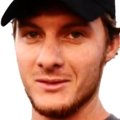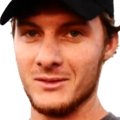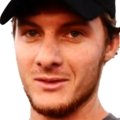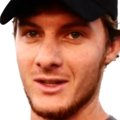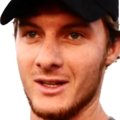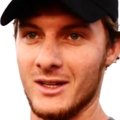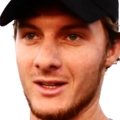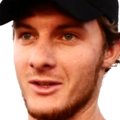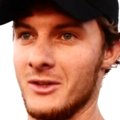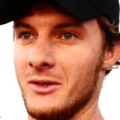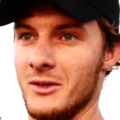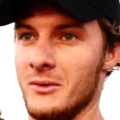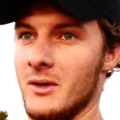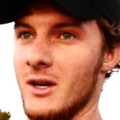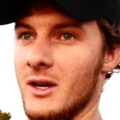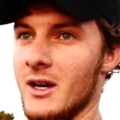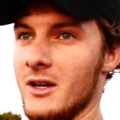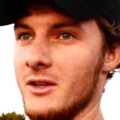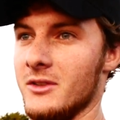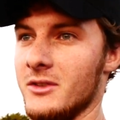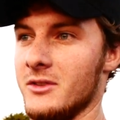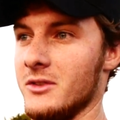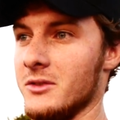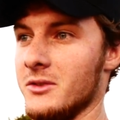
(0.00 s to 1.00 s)
daikon
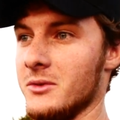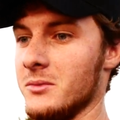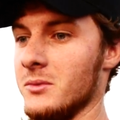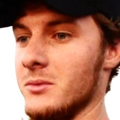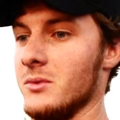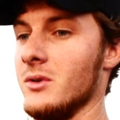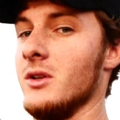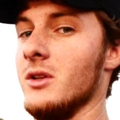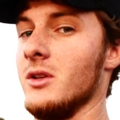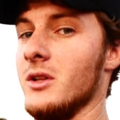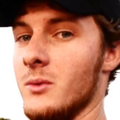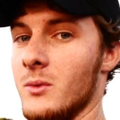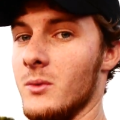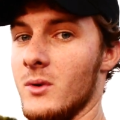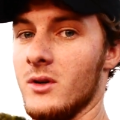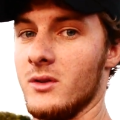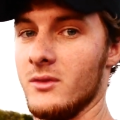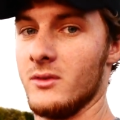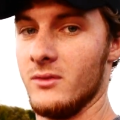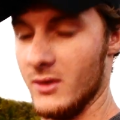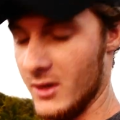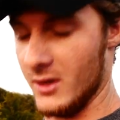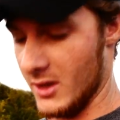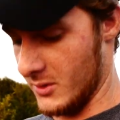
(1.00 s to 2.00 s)
radishes really
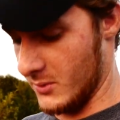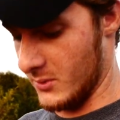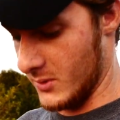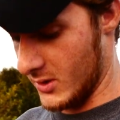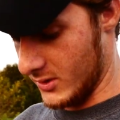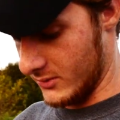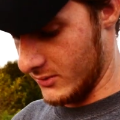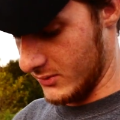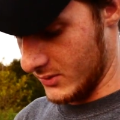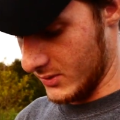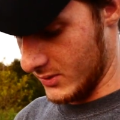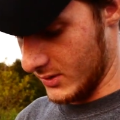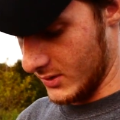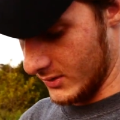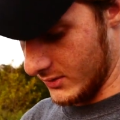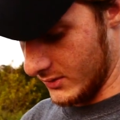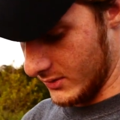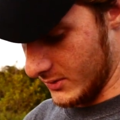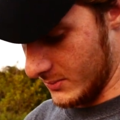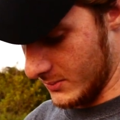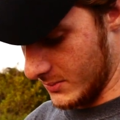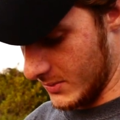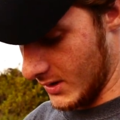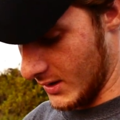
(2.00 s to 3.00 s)
worked very well for us
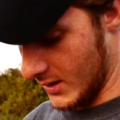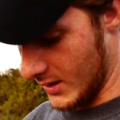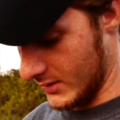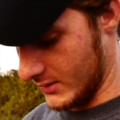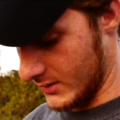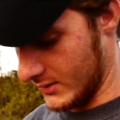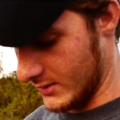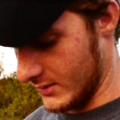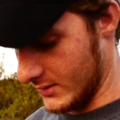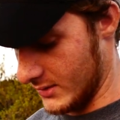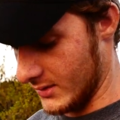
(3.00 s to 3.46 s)
in the past,